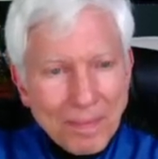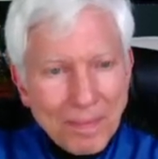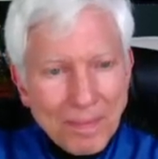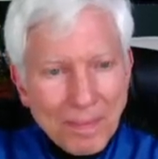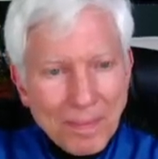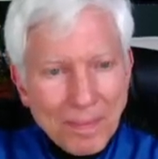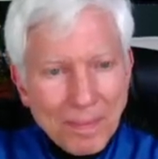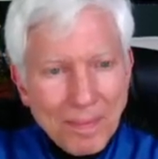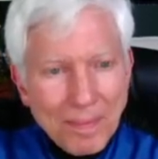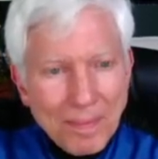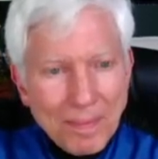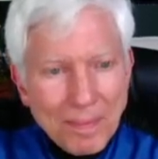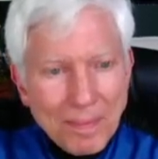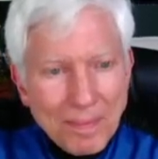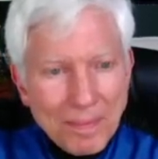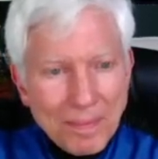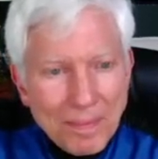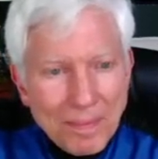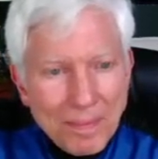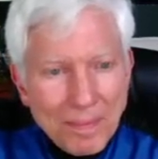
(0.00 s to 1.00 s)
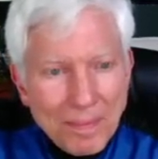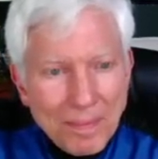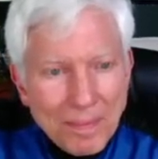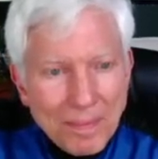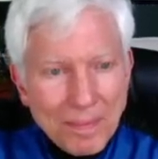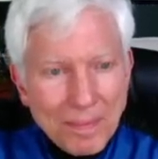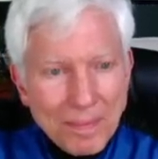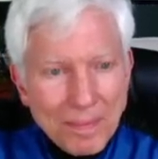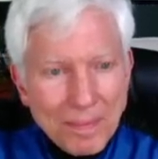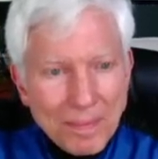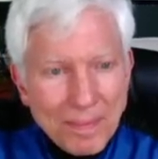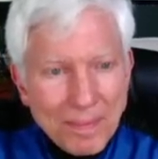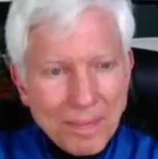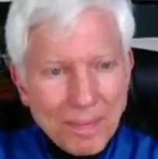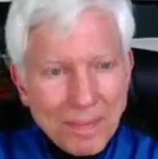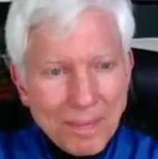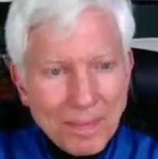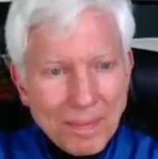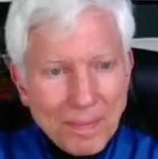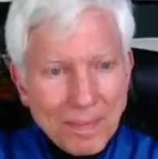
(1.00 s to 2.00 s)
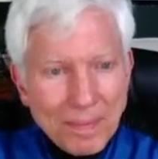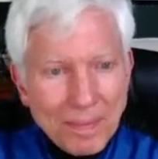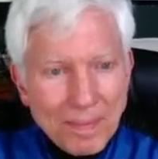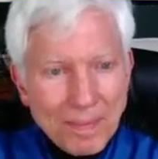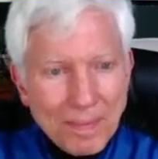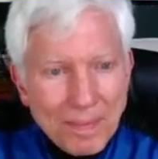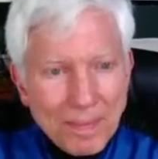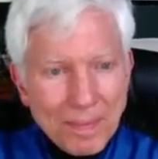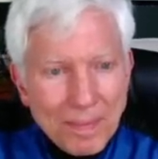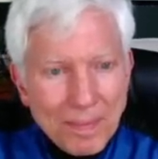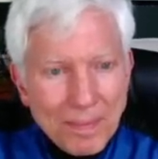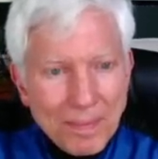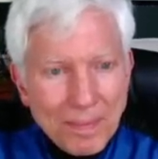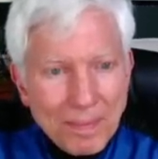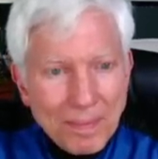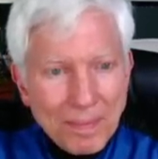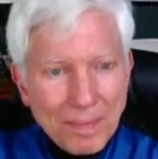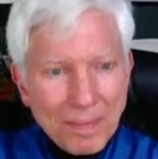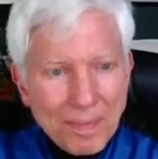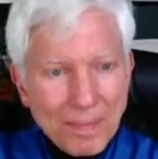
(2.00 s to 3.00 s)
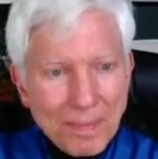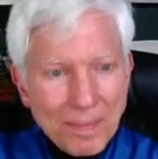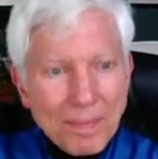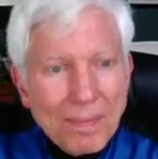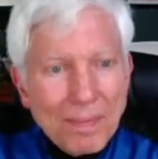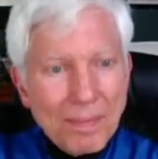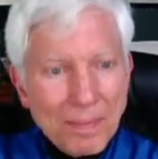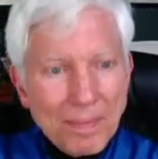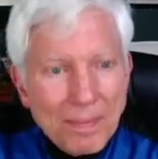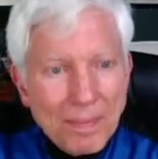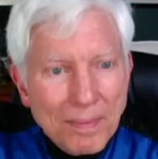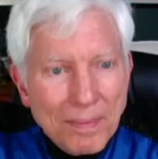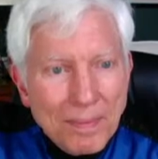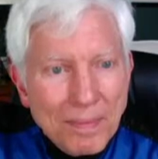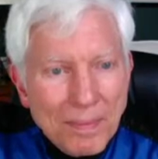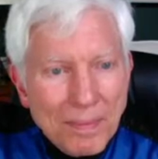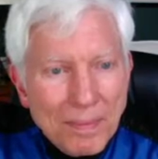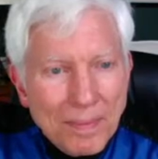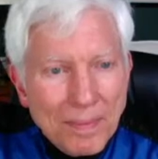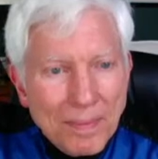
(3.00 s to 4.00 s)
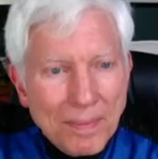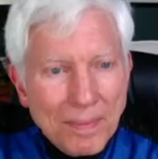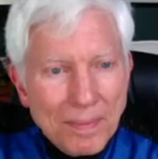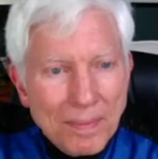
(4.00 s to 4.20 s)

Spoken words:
This person isn't speaking.